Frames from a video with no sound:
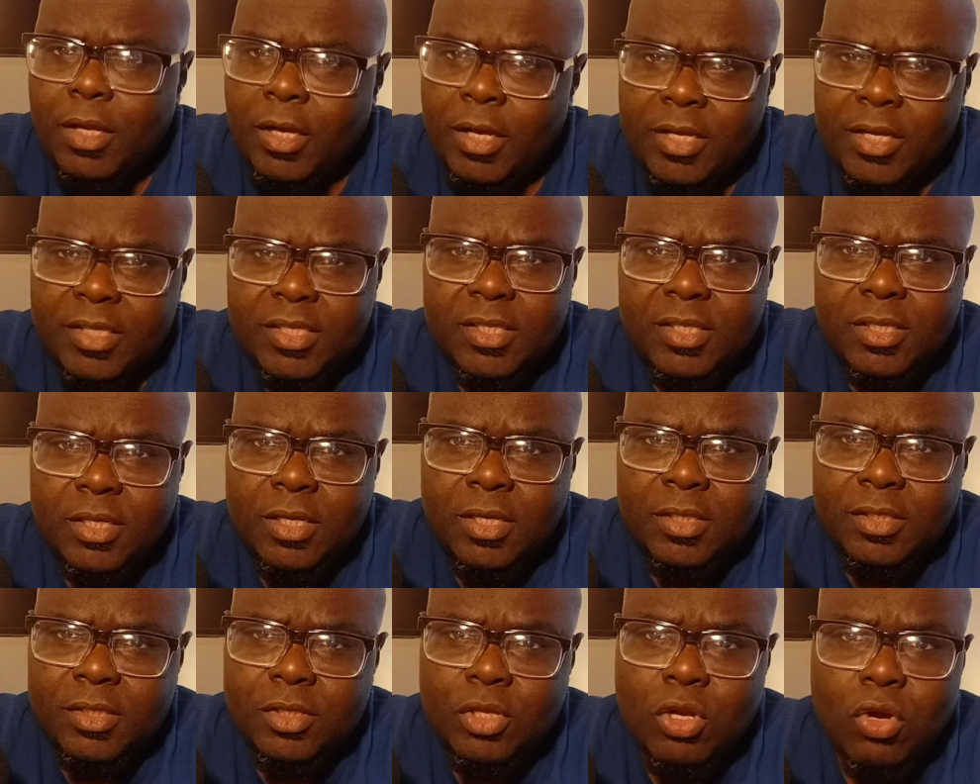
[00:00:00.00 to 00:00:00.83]

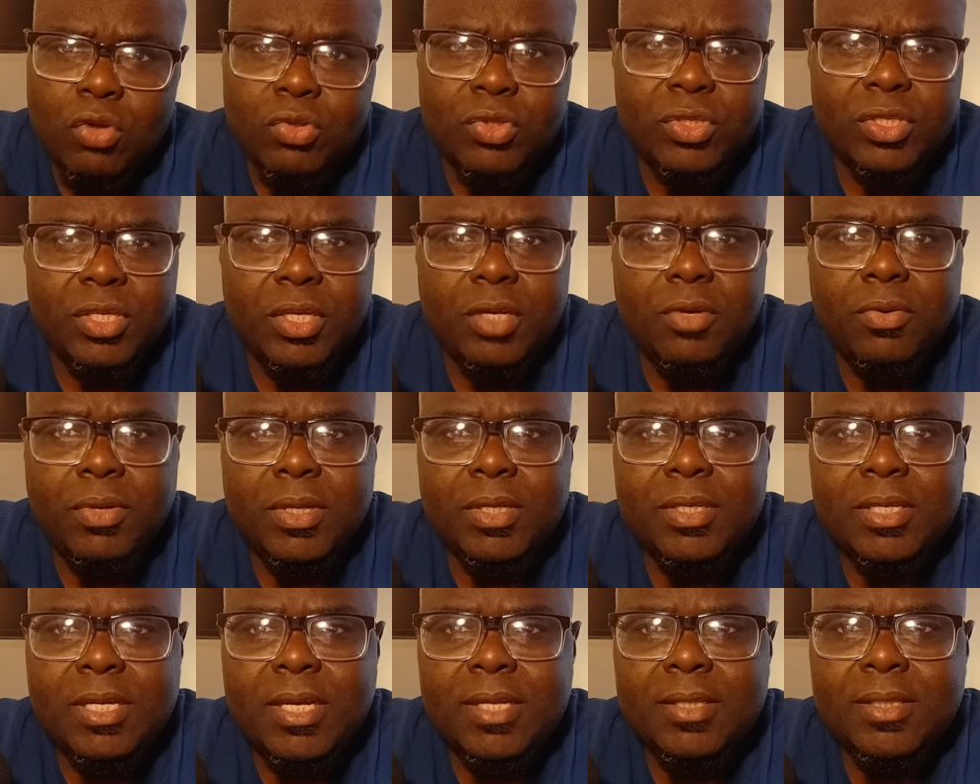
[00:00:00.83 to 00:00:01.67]
It's no
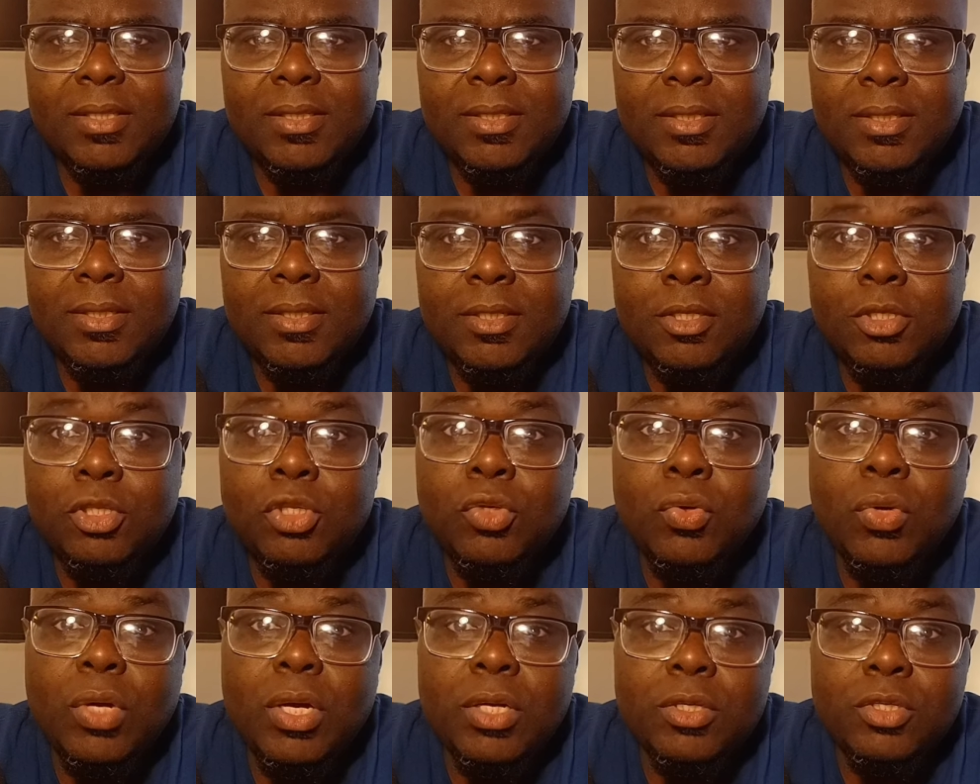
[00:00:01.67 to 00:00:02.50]
secret that the
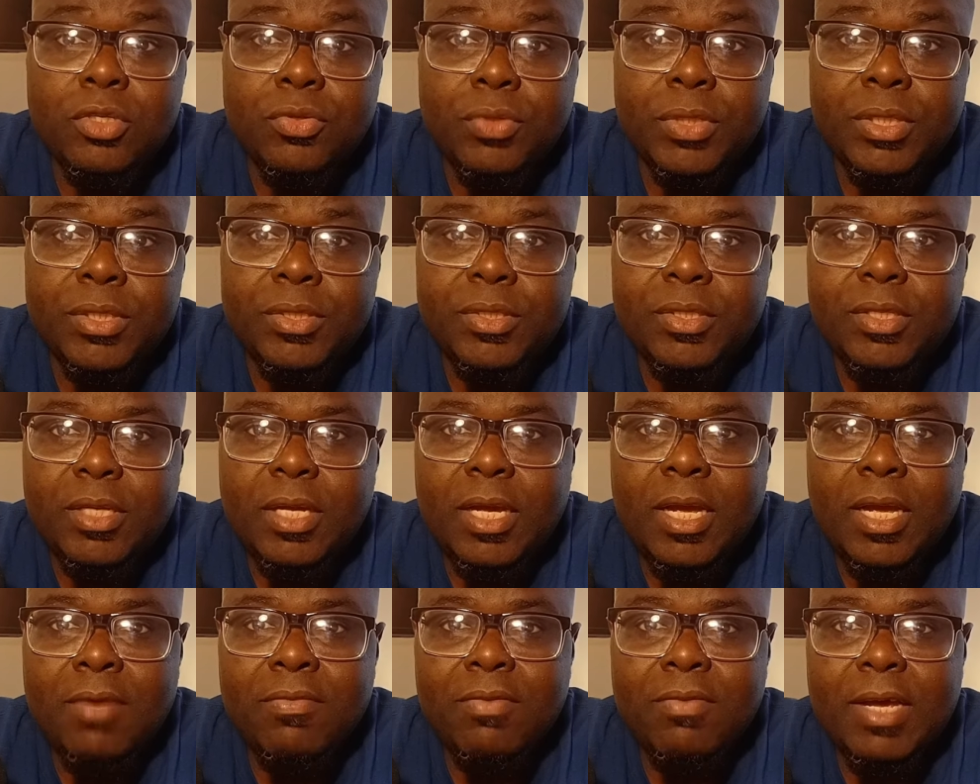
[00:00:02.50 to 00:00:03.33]
two countries
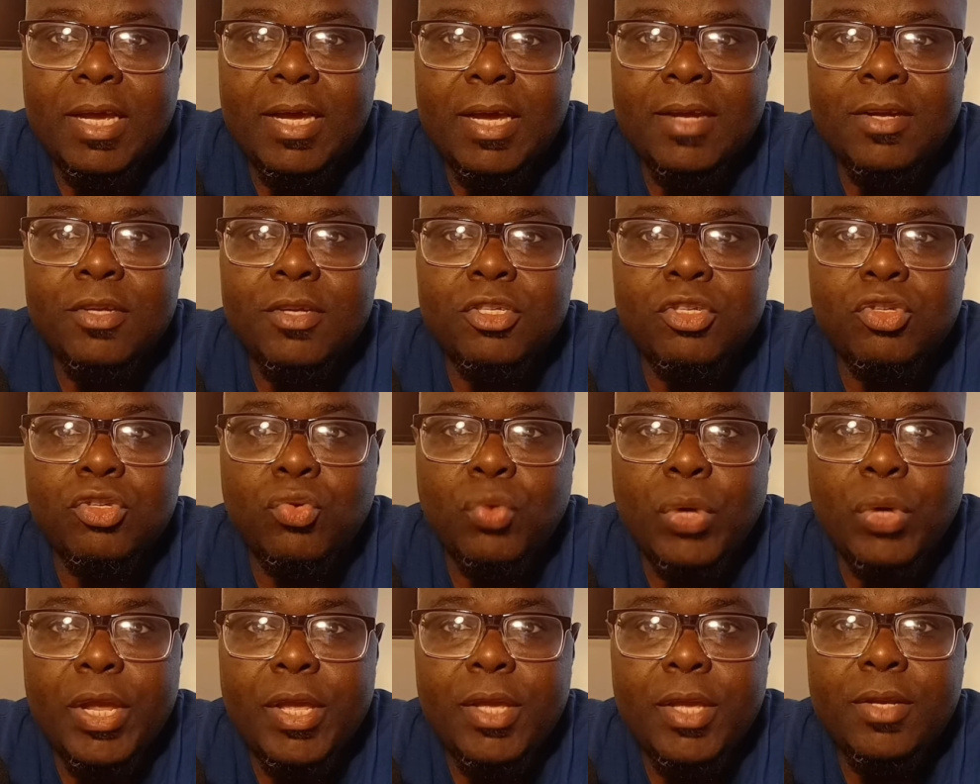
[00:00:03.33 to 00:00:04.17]
have had a
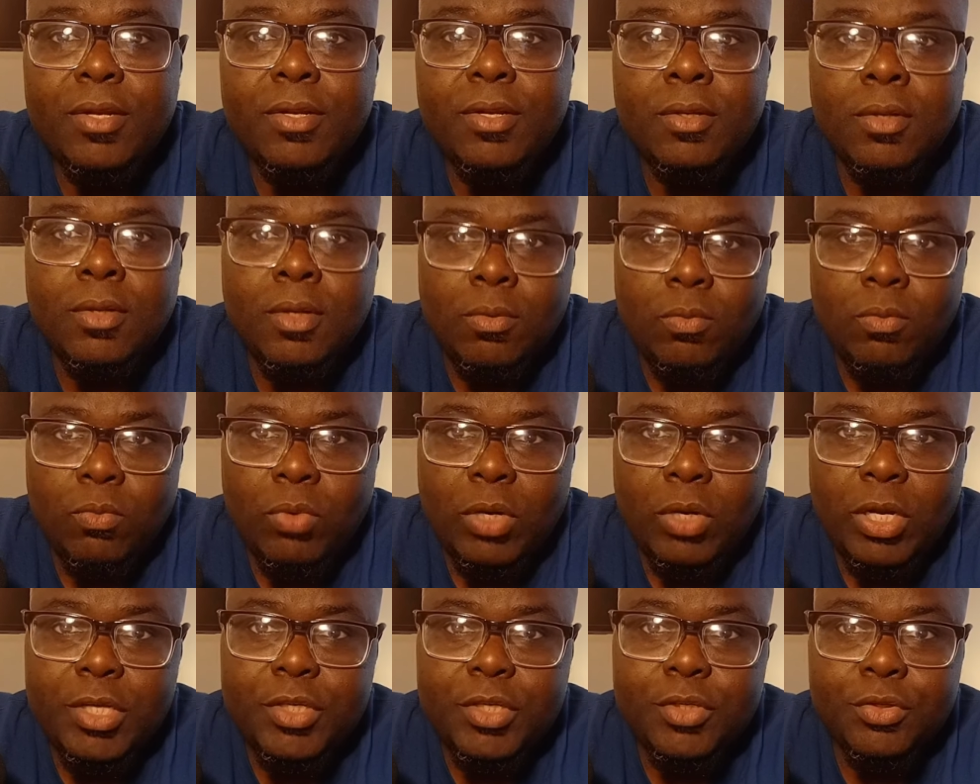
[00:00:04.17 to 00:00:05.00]
strained
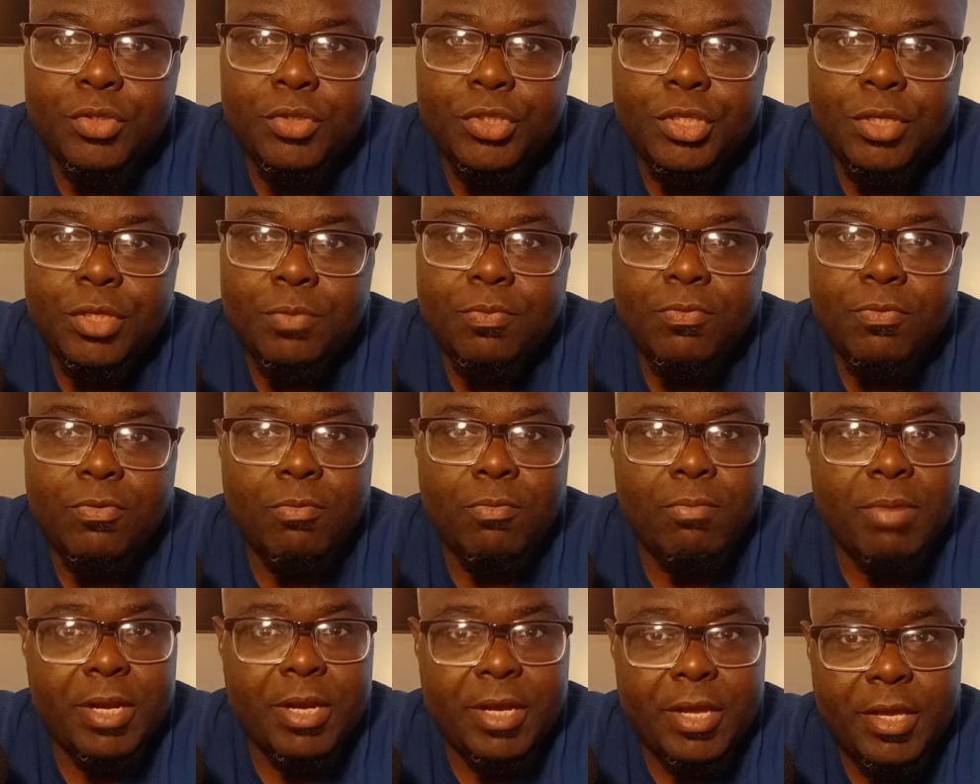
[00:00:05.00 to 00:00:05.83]
relationship
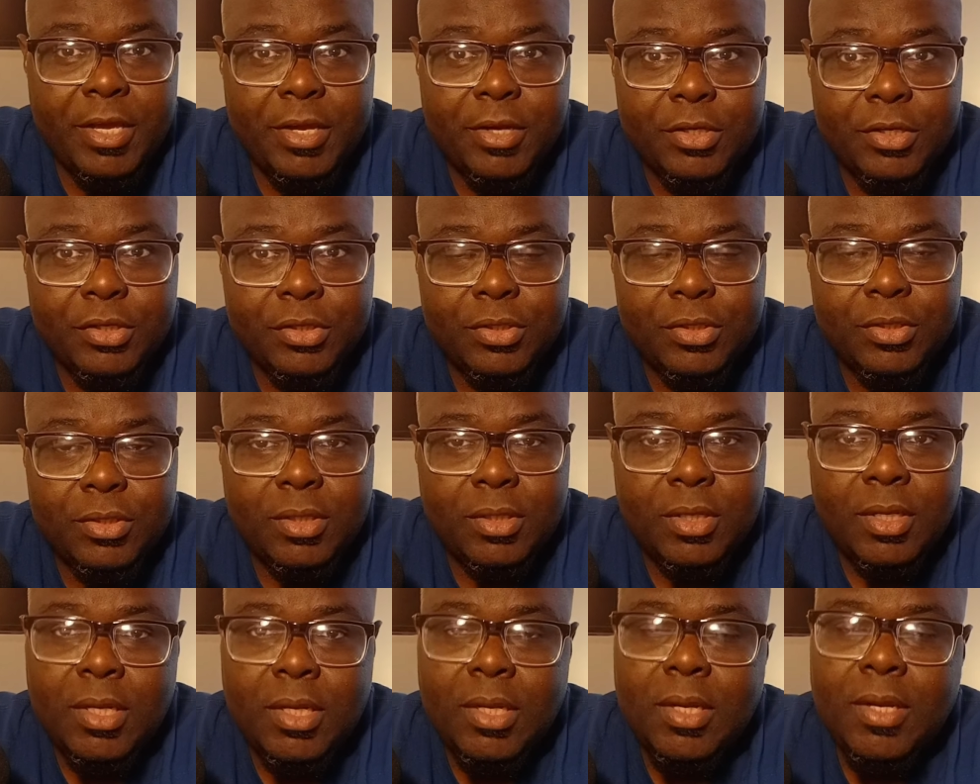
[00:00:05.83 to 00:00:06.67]
for many years.